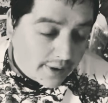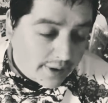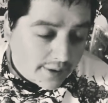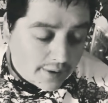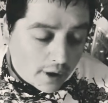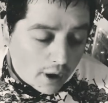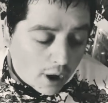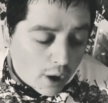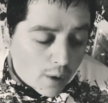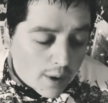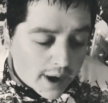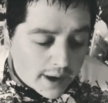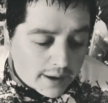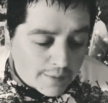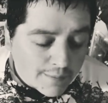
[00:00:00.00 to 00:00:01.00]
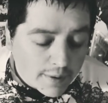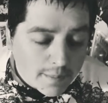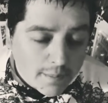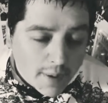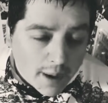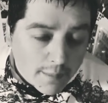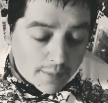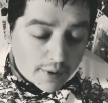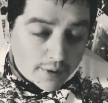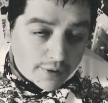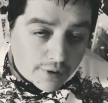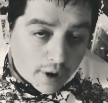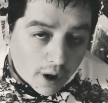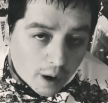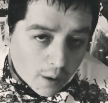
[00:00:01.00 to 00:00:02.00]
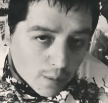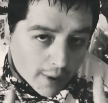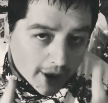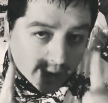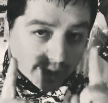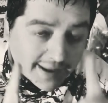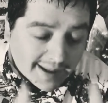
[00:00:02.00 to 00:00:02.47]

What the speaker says: to always remember to always